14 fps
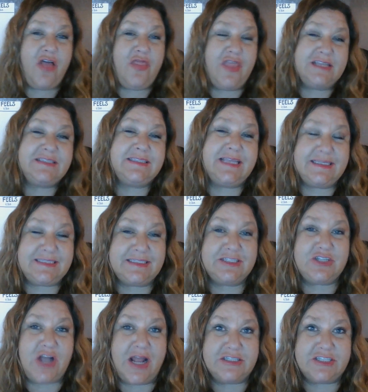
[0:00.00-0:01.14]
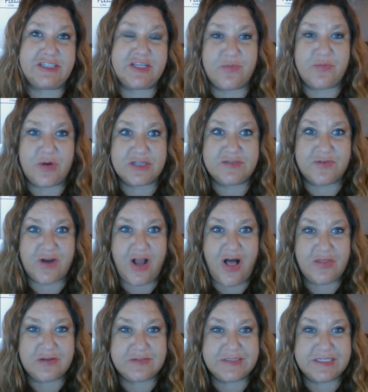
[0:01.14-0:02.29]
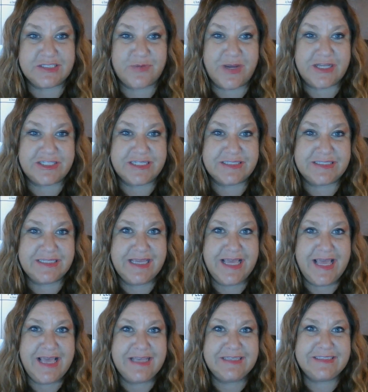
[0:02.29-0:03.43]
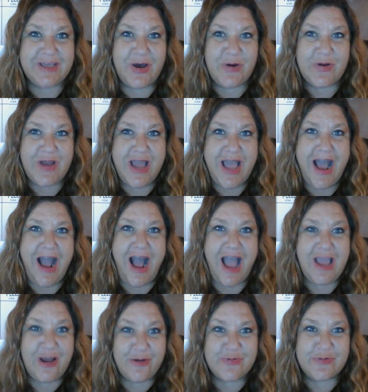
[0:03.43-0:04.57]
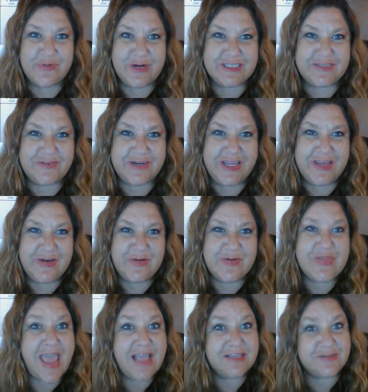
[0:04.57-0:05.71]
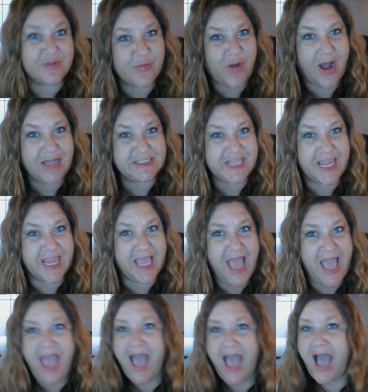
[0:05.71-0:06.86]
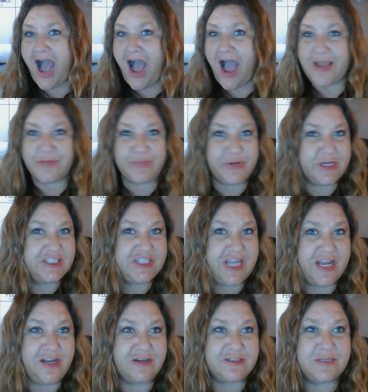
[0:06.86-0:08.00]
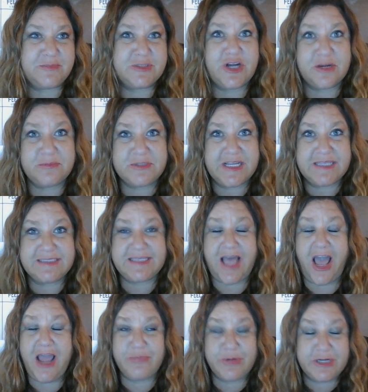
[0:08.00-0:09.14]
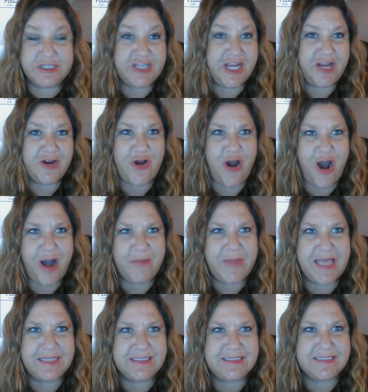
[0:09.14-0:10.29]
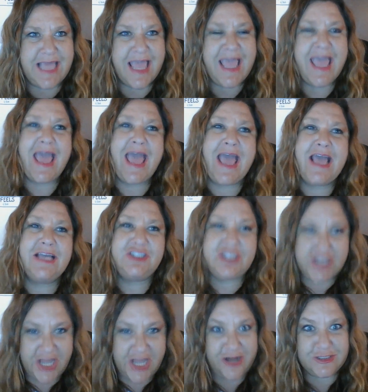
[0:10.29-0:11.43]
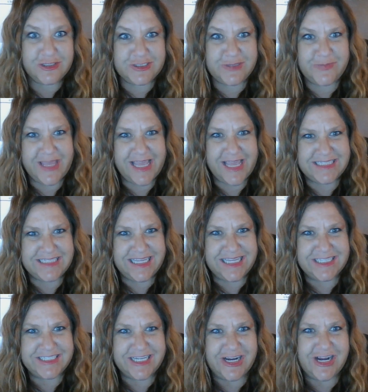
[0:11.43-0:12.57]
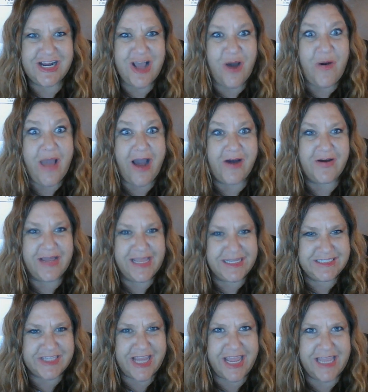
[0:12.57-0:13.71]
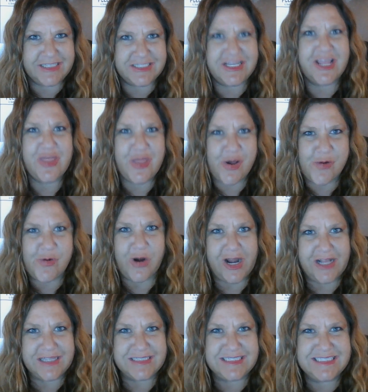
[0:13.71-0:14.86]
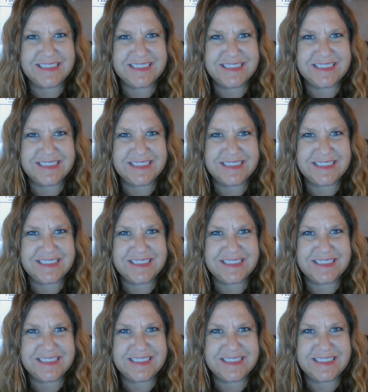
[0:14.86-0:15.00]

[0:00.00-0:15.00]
this is a strategy that works for all those situations. So I hope it works for you. Thanks for watching. I appreciate your subscriptions. I appreciate your comments. Cheers to being a teacher. Go out and change the world.